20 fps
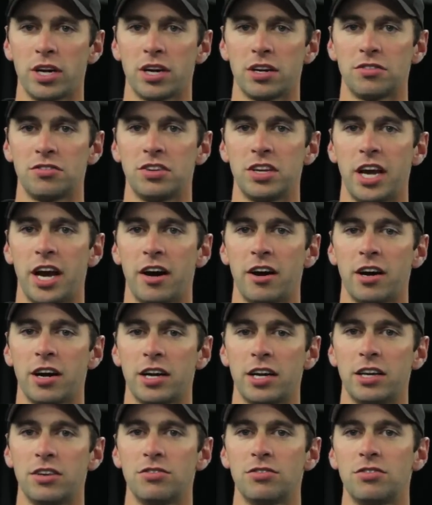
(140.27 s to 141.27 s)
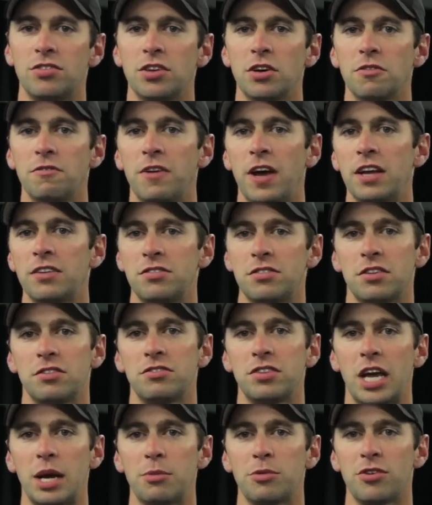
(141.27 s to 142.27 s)
You're going to see Eric, he's still facing the
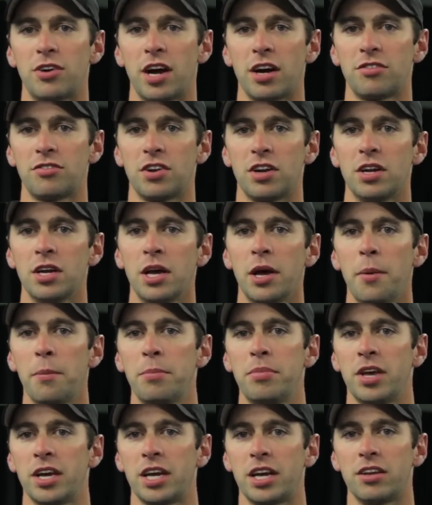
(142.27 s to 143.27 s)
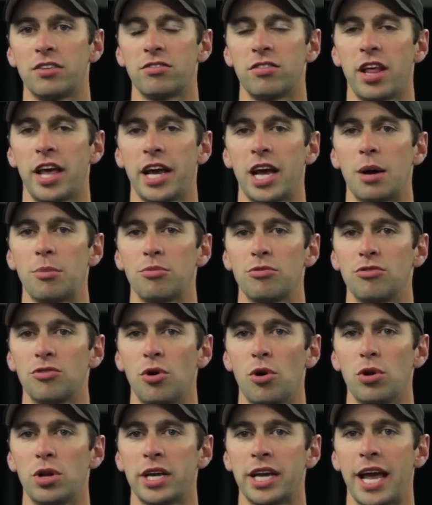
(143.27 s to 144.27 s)
same direction, picking his leg up,
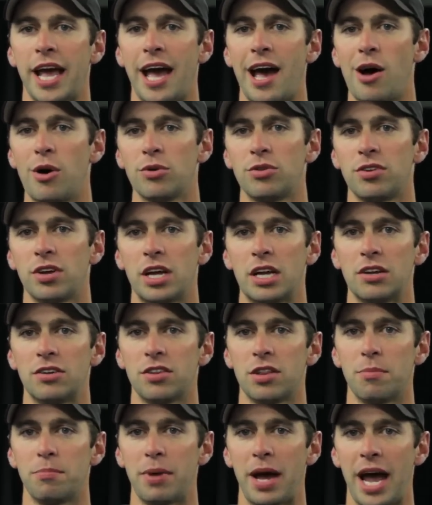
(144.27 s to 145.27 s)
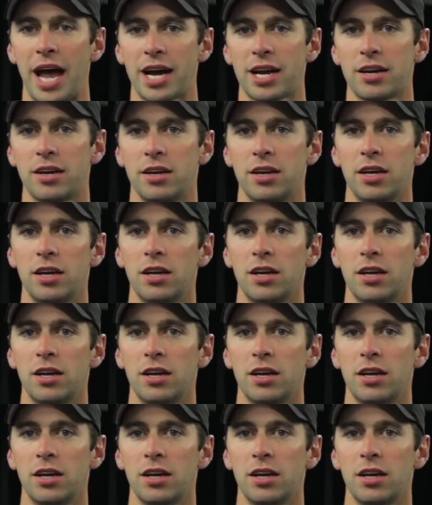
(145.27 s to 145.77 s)
rolling out and to the back.